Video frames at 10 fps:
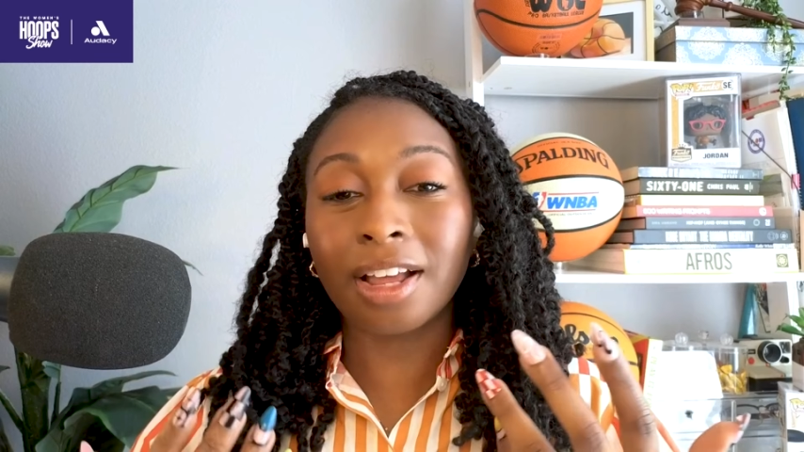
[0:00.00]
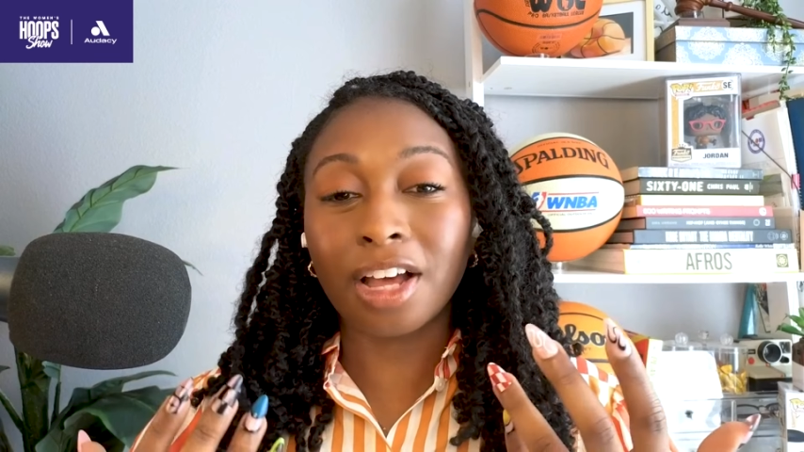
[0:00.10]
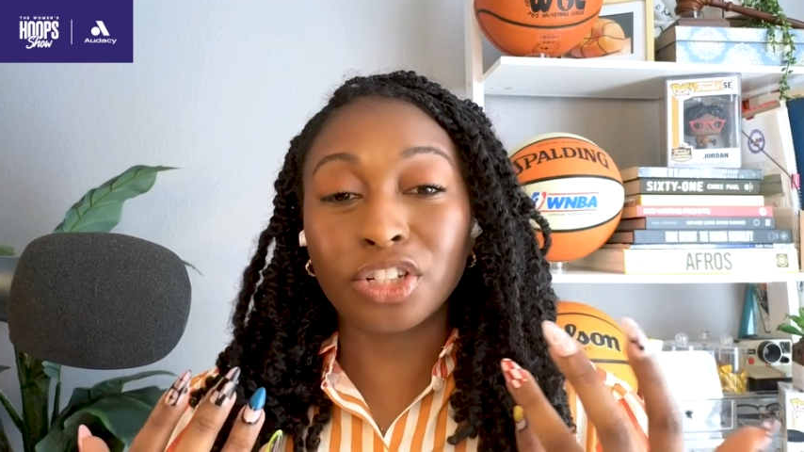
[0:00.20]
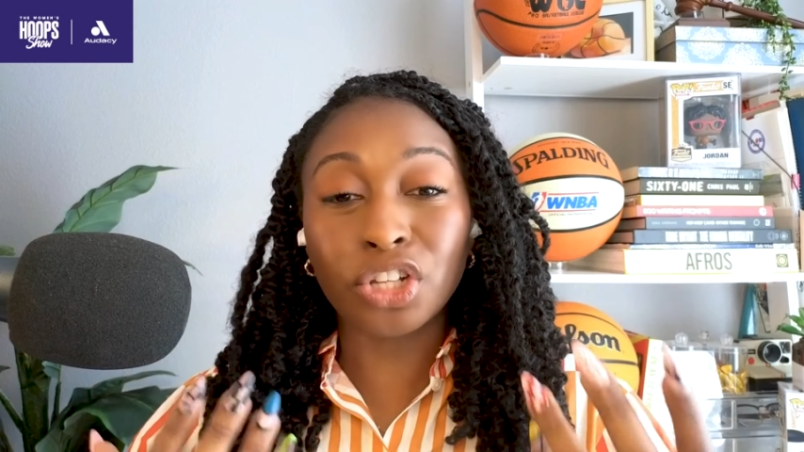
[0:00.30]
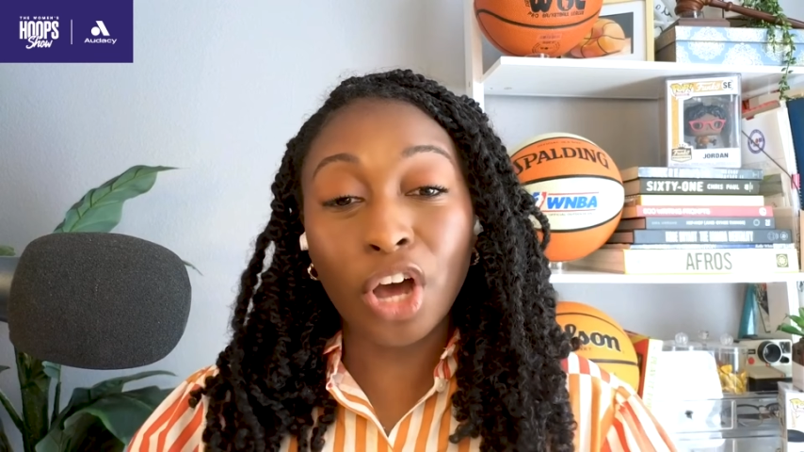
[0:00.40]

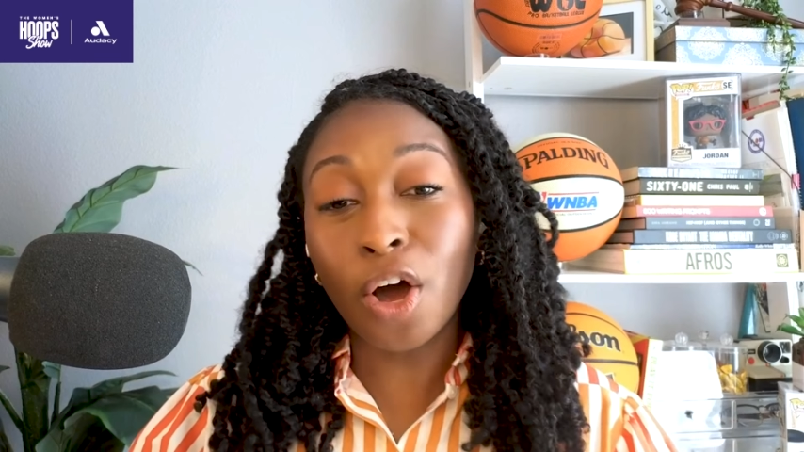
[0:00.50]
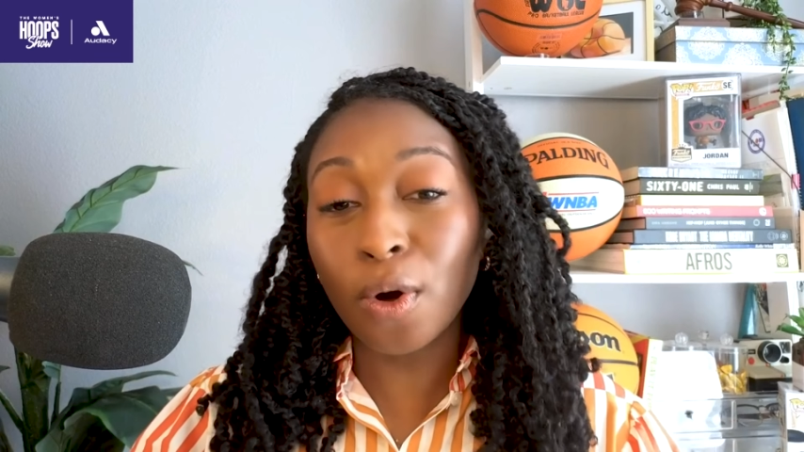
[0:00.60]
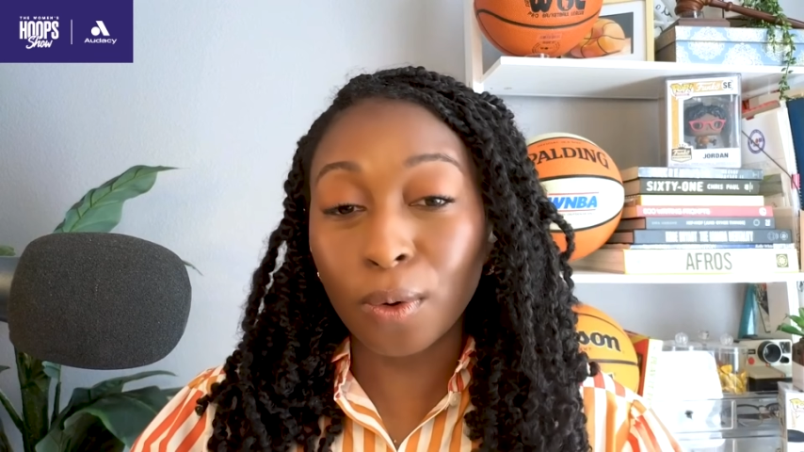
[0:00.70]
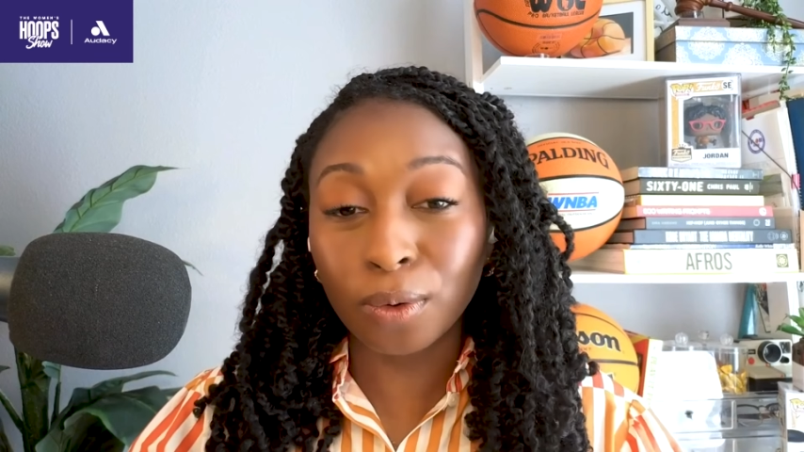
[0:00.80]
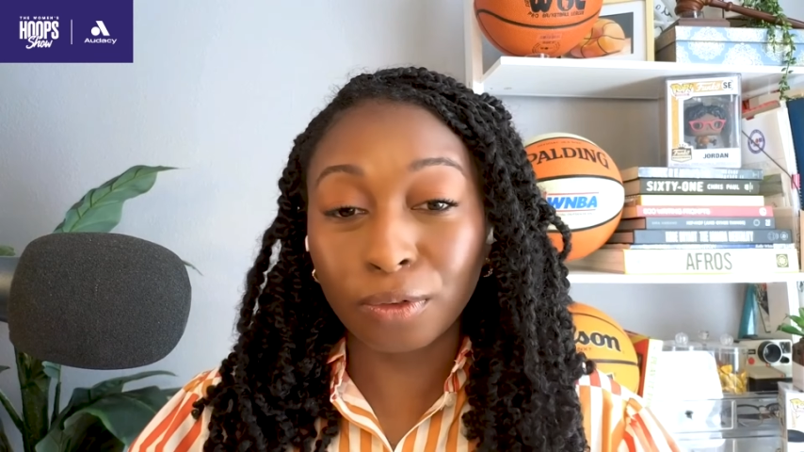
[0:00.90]
a
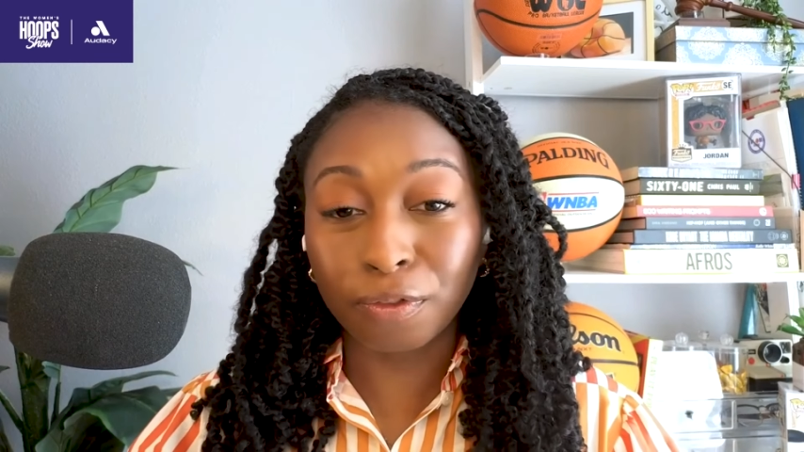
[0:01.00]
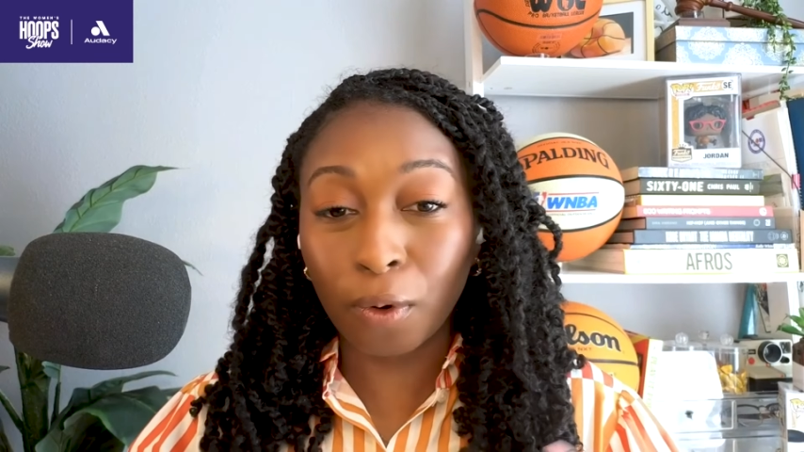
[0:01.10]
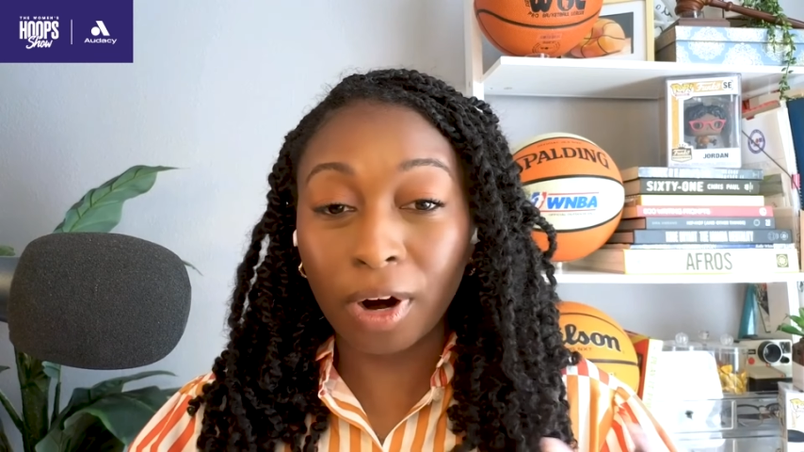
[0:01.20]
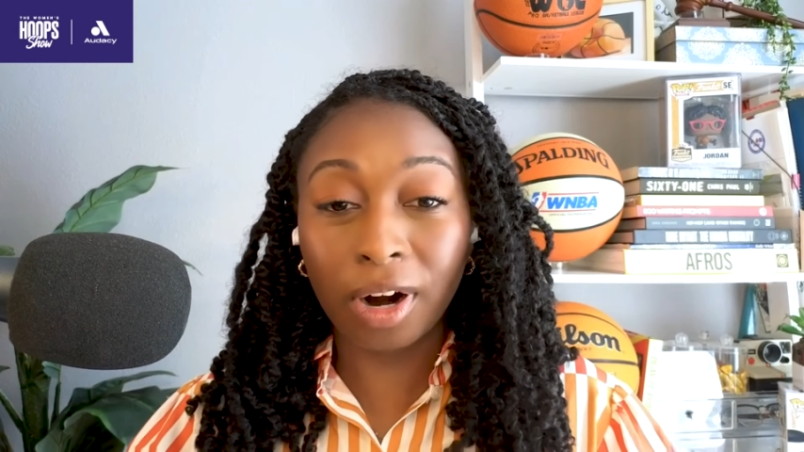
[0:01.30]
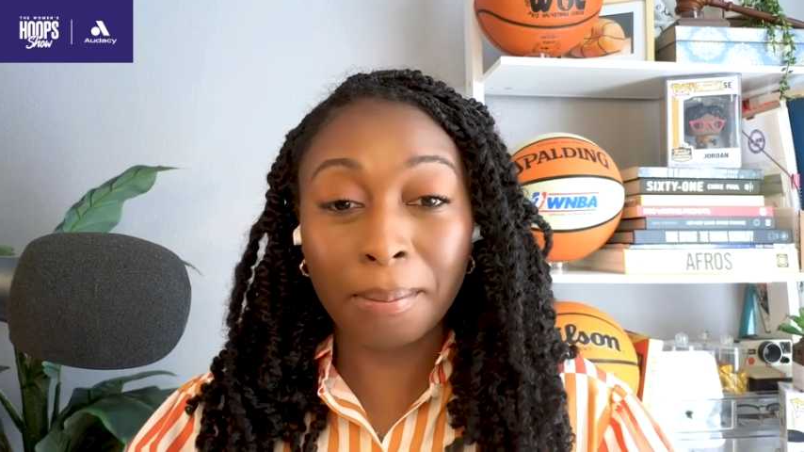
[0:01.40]
tone
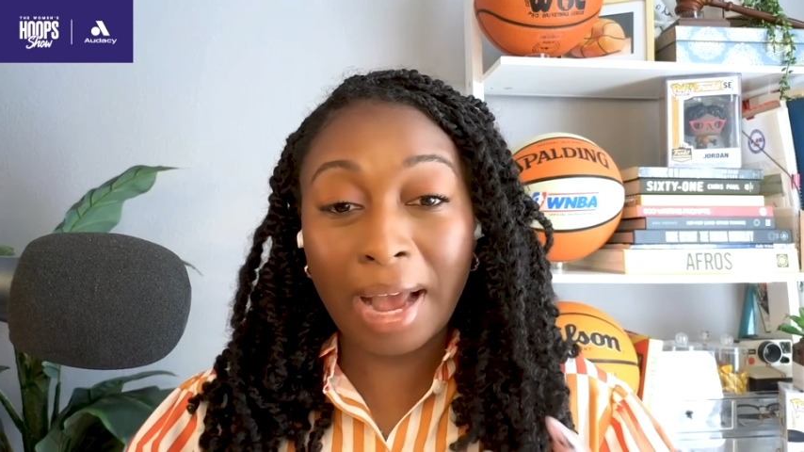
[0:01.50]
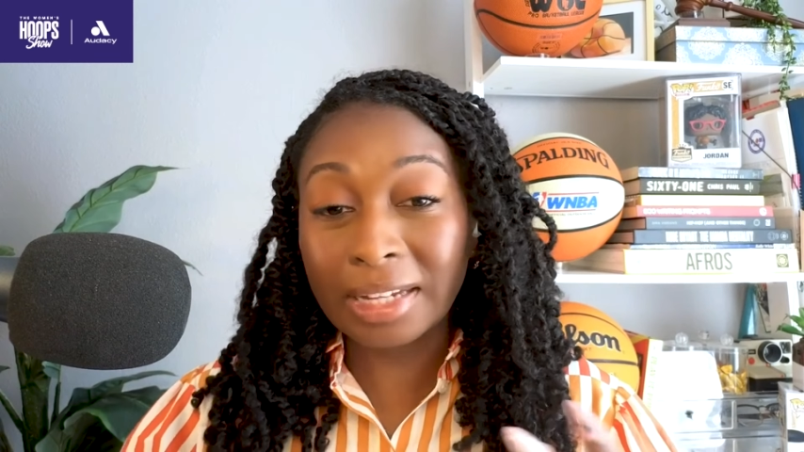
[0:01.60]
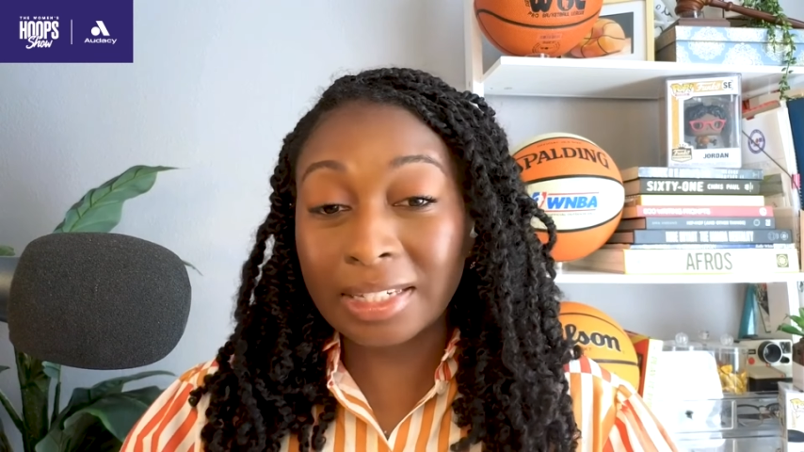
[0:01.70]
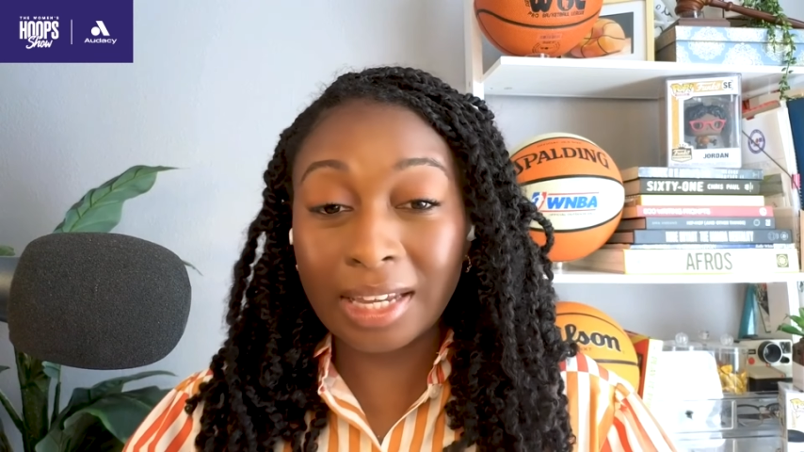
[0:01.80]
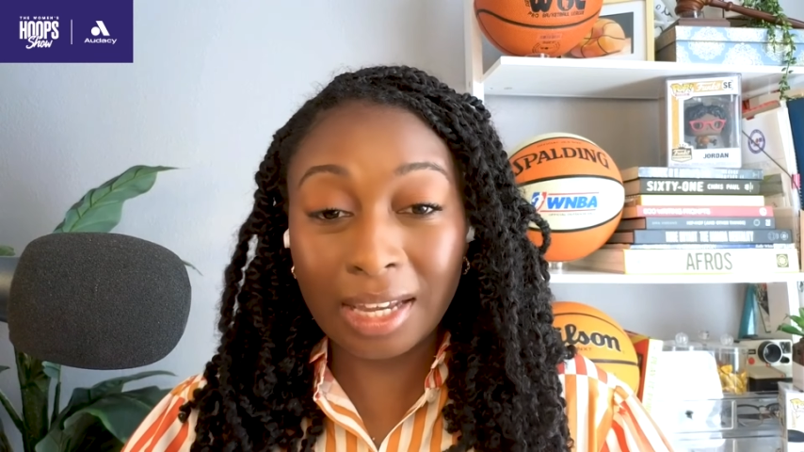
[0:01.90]
for
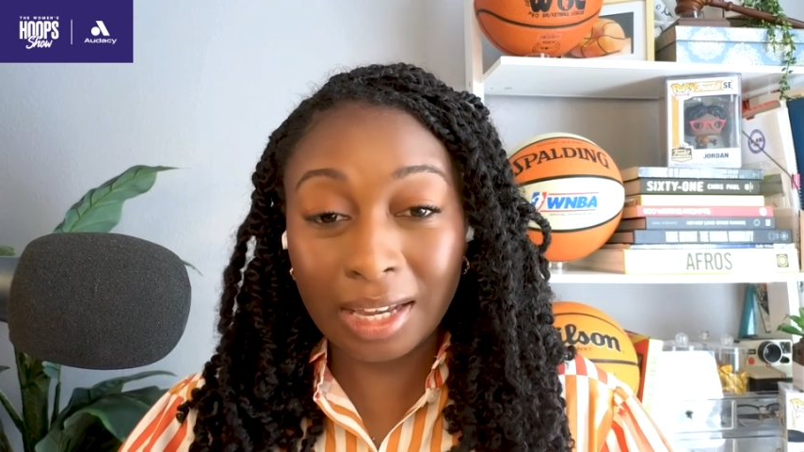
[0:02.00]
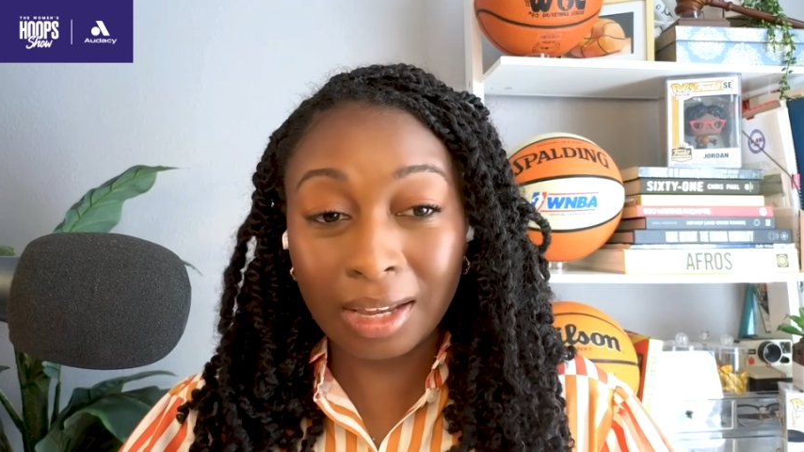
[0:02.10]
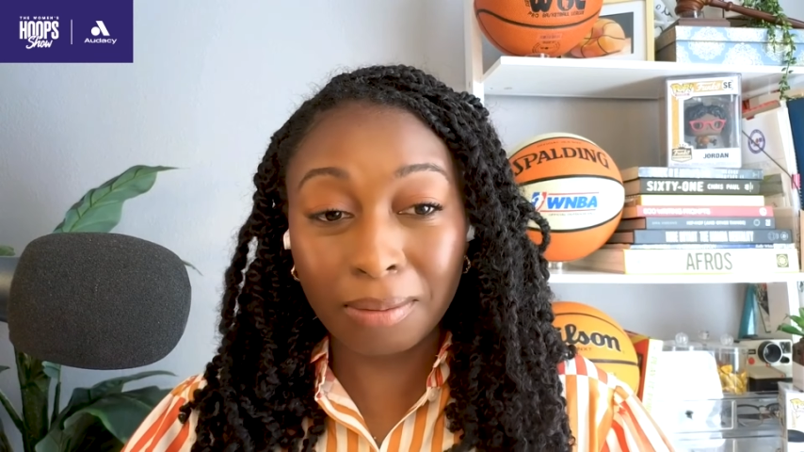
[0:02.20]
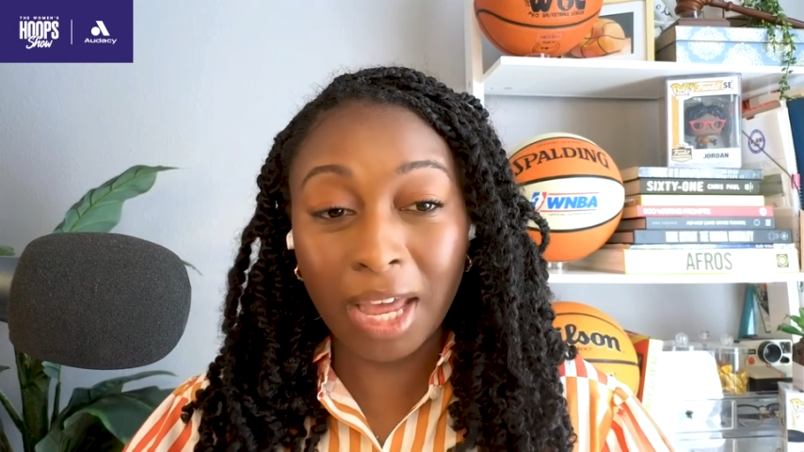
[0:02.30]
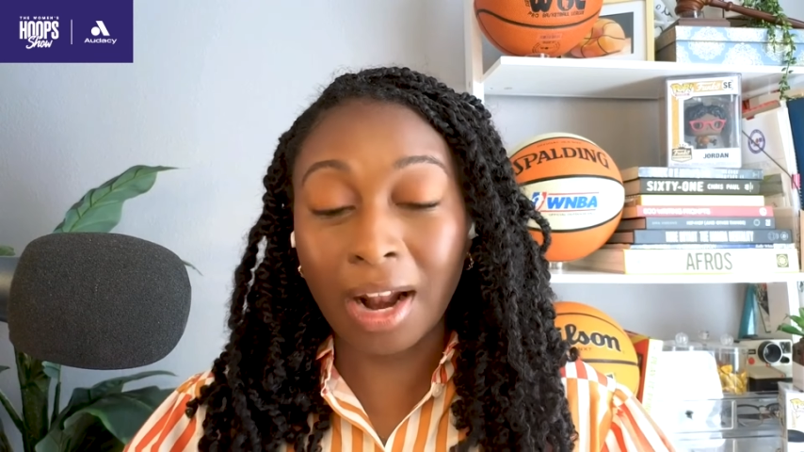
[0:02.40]
my team,